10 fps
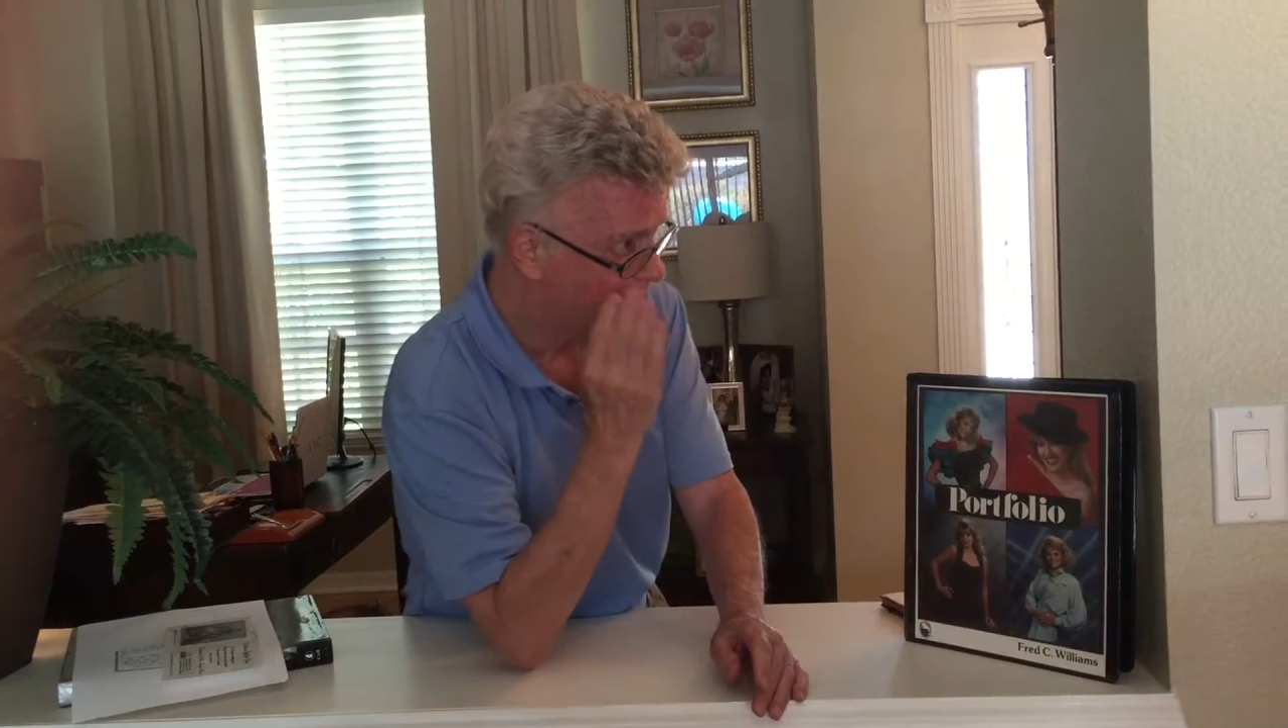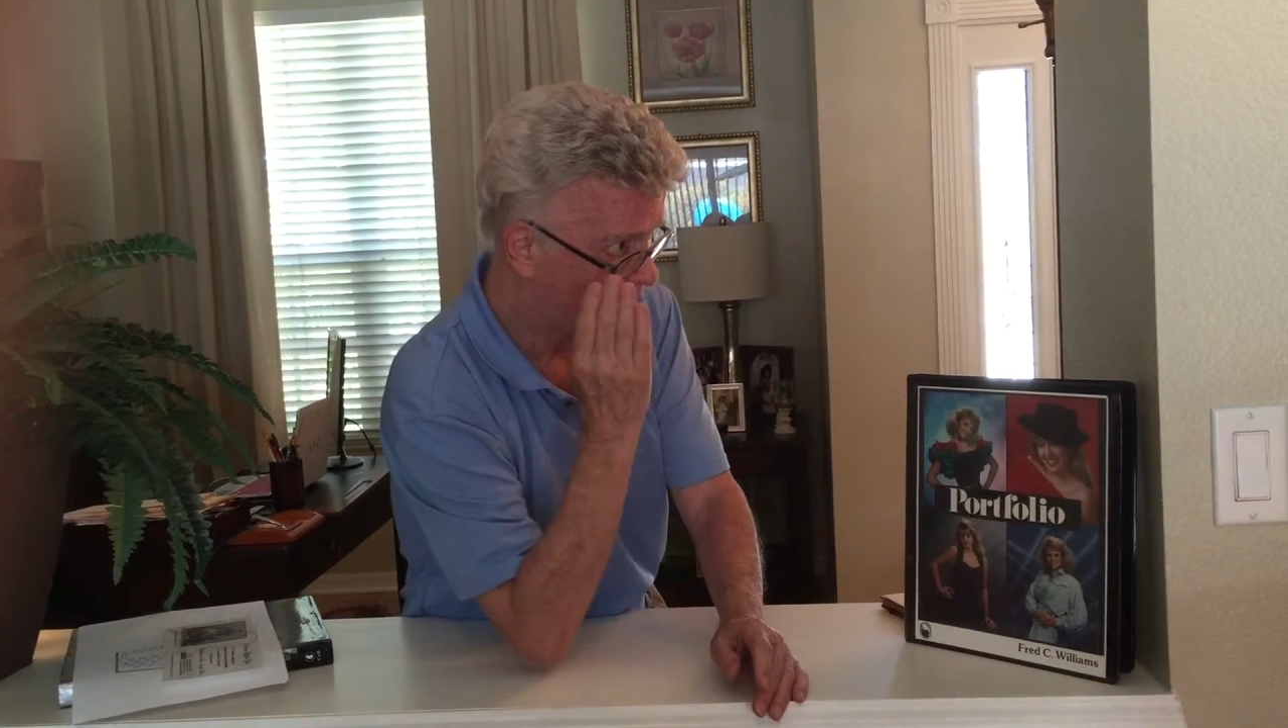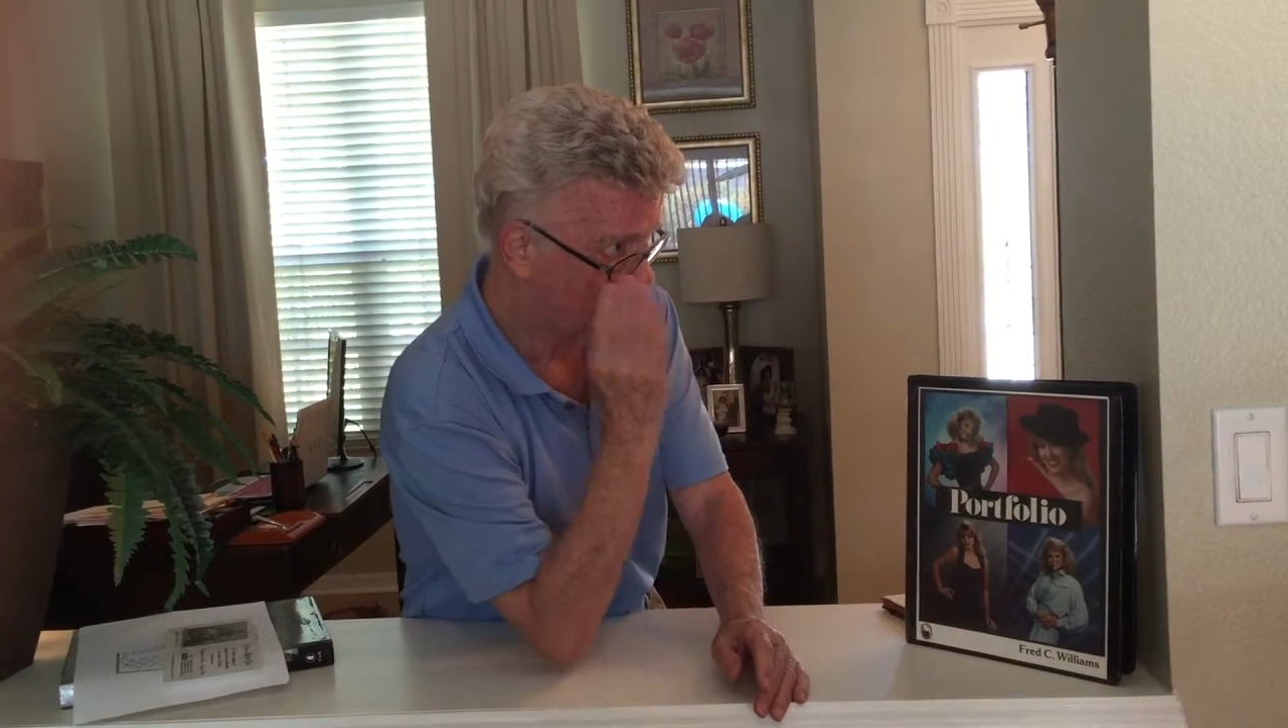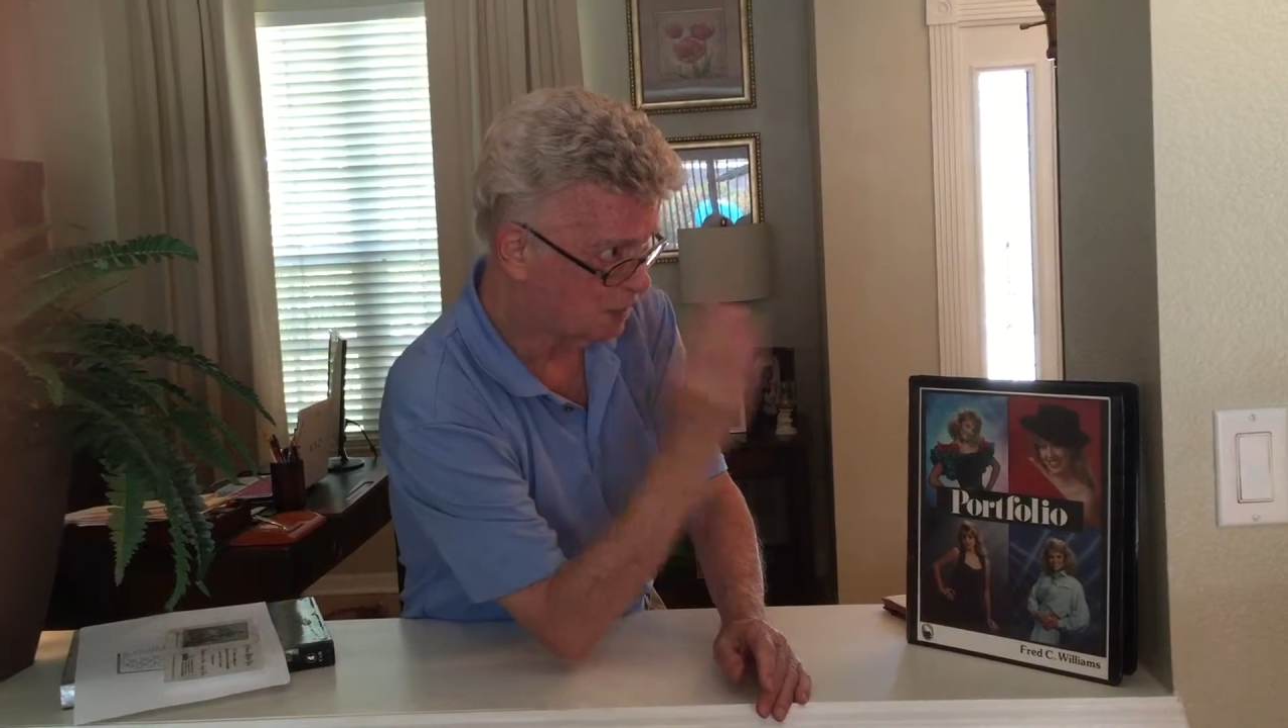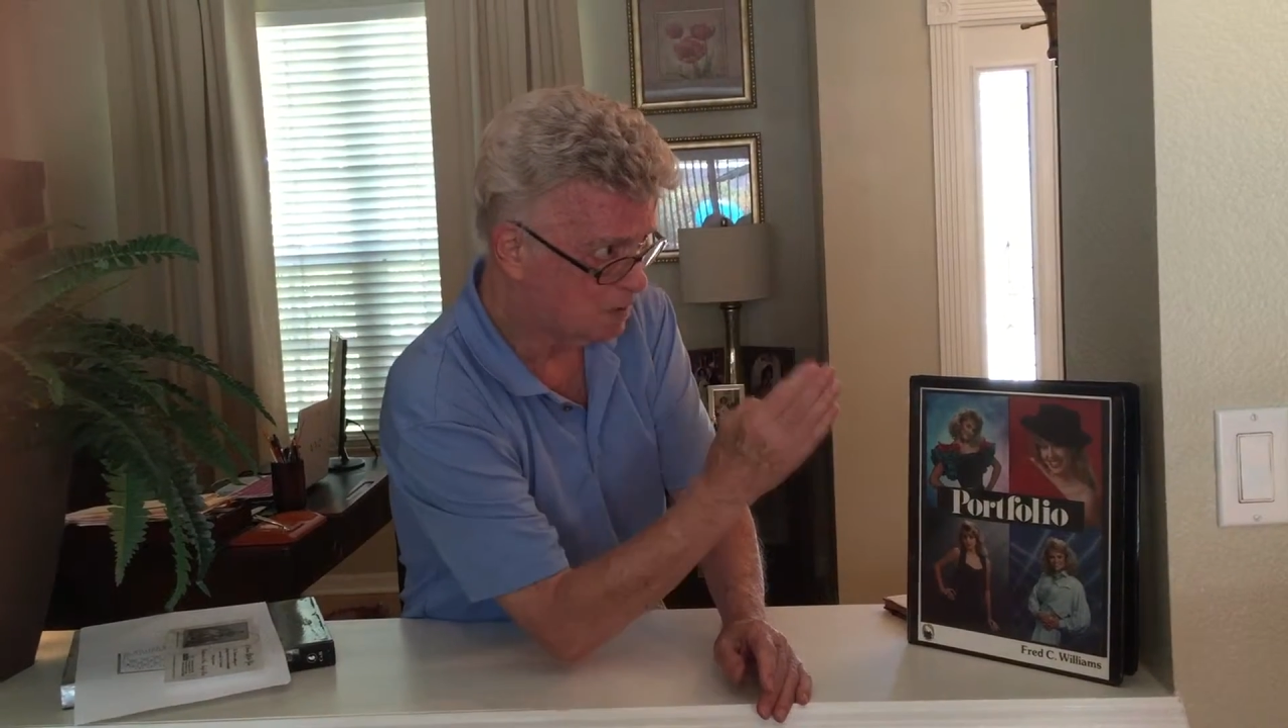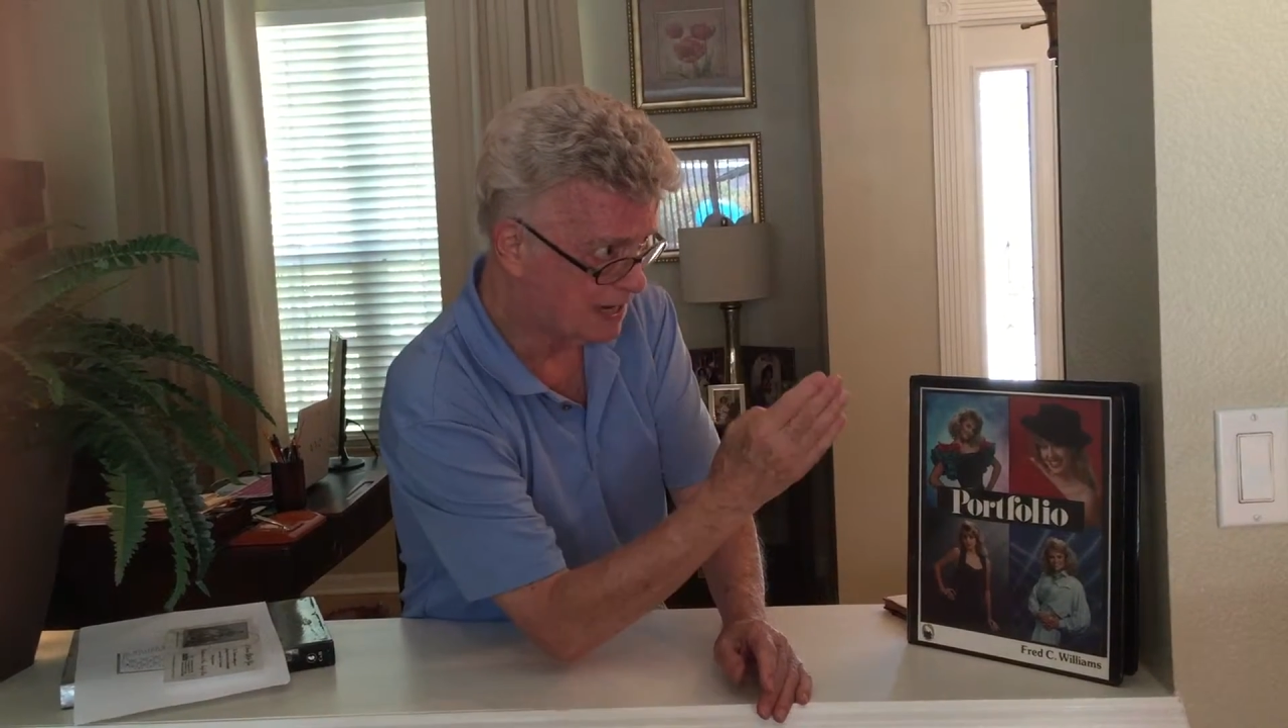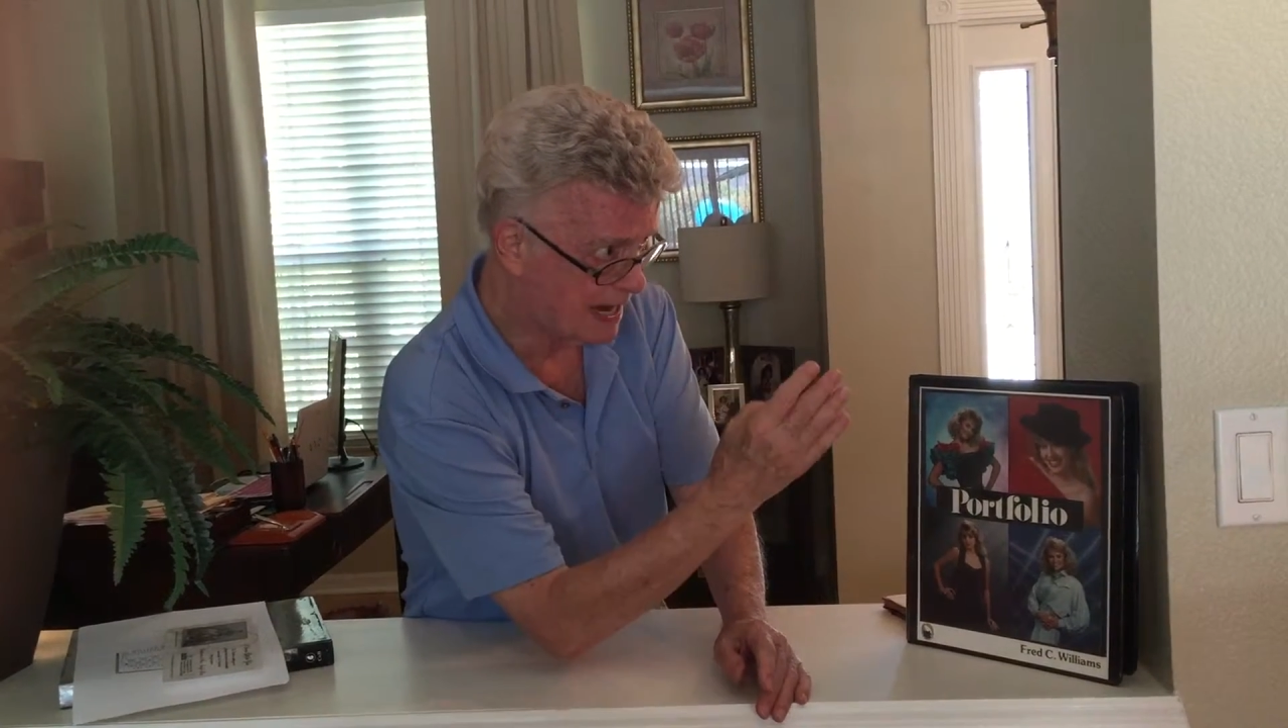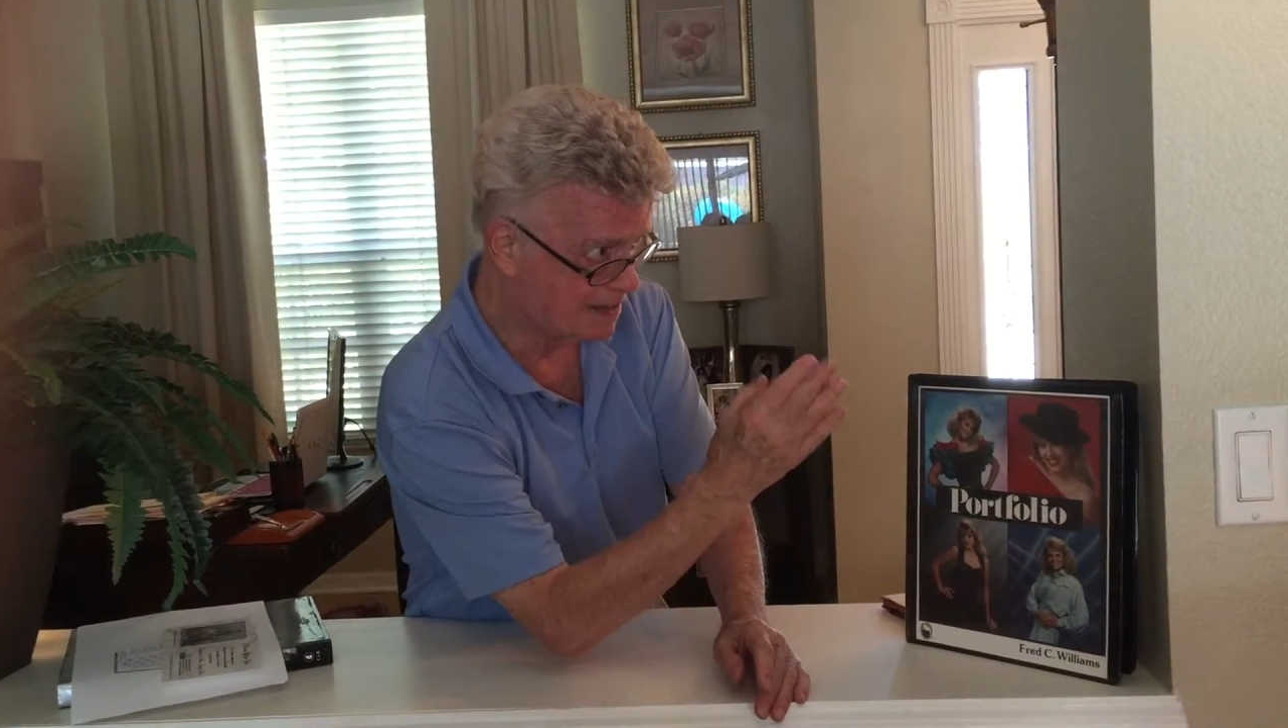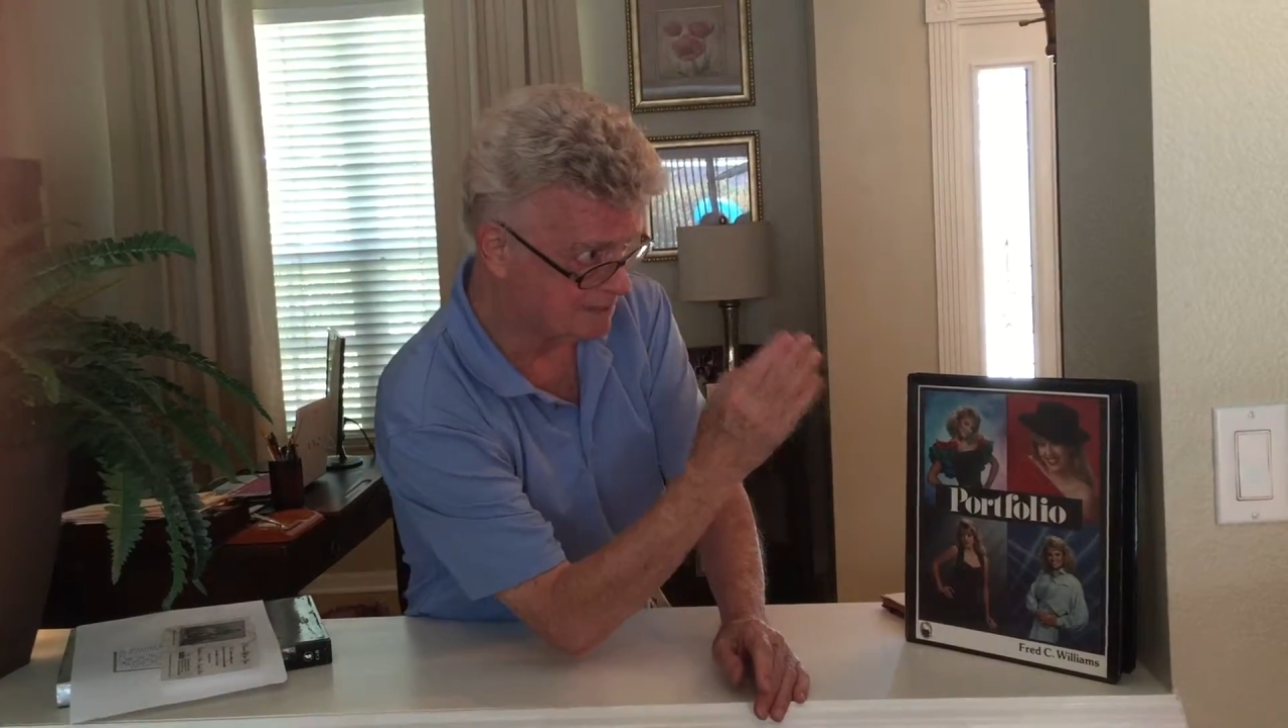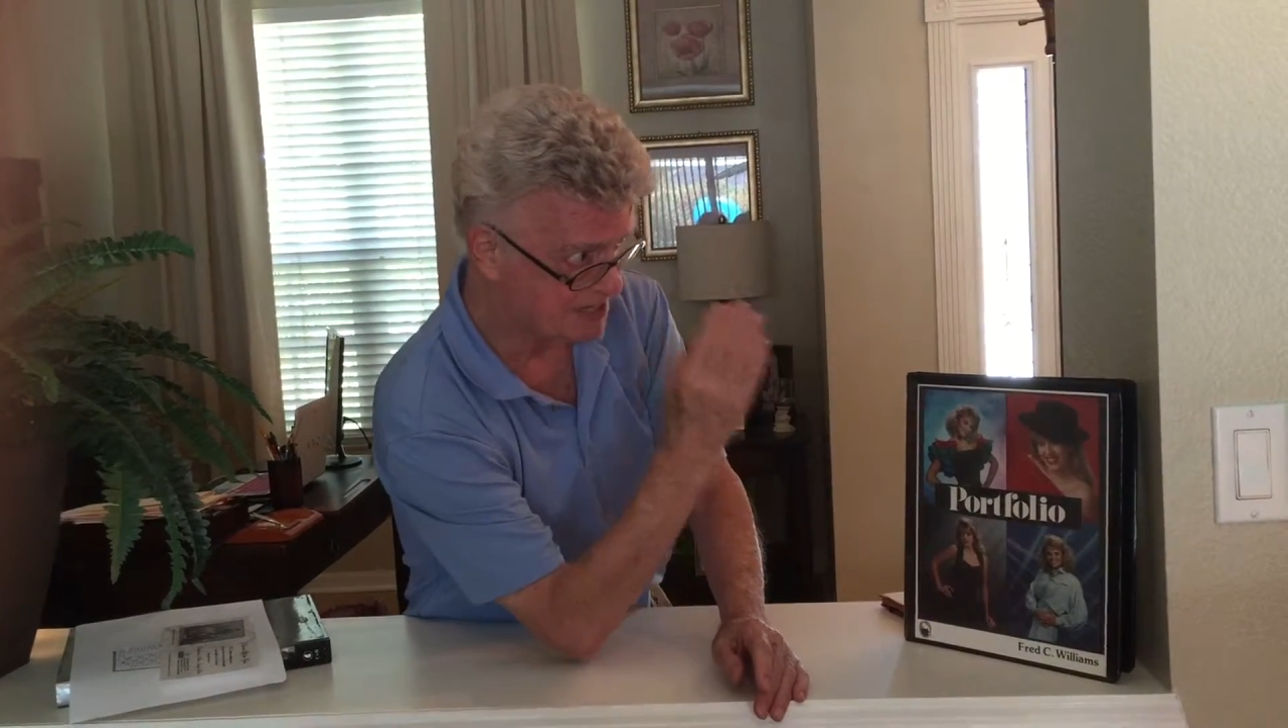and look
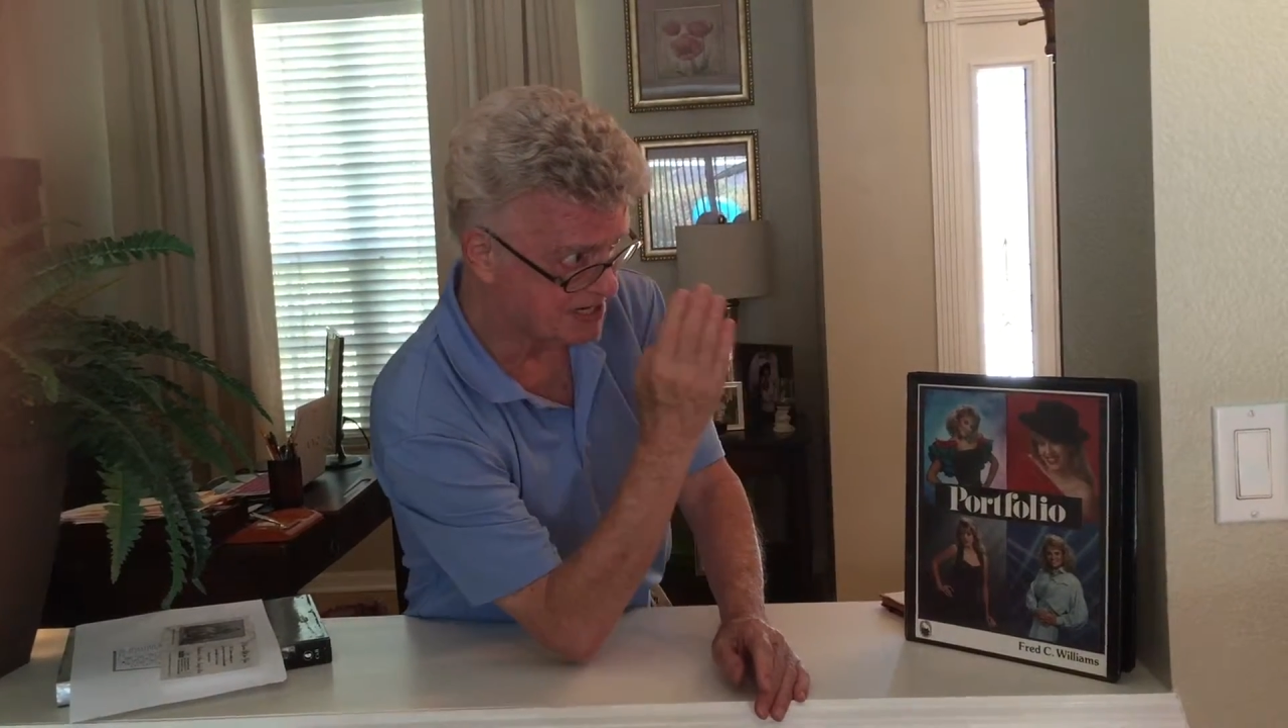at them to